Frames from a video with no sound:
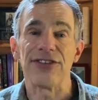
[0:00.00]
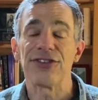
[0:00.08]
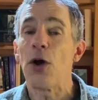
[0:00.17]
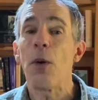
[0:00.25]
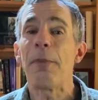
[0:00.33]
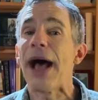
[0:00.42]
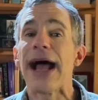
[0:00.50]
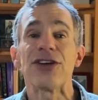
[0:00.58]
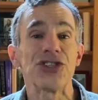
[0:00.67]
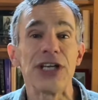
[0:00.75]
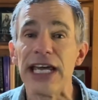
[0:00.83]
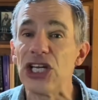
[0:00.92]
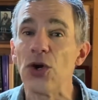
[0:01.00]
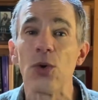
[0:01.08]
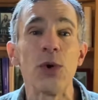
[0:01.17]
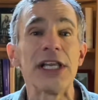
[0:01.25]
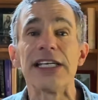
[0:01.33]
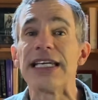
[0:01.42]
So passionate, you're
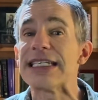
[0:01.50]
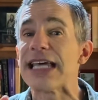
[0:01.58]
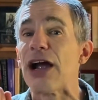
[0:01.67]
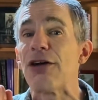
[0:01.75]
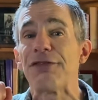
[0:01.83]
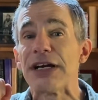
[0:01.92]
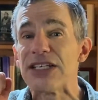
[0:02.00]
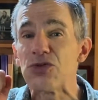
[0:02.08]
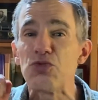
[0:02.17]
willing to sacrifice